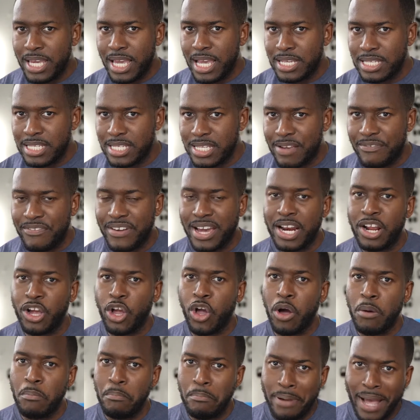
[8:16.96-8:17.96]
cases I've kind of
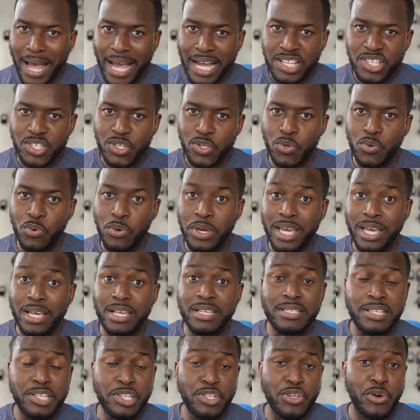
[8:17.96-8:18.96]
gone back to
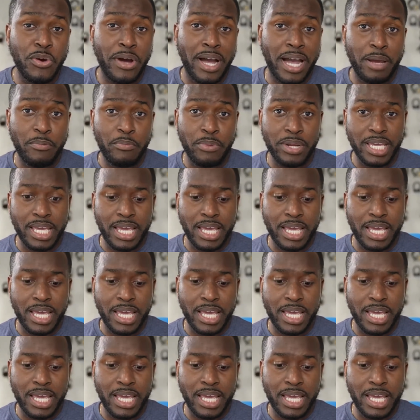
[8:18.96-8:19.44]
is the new hybrid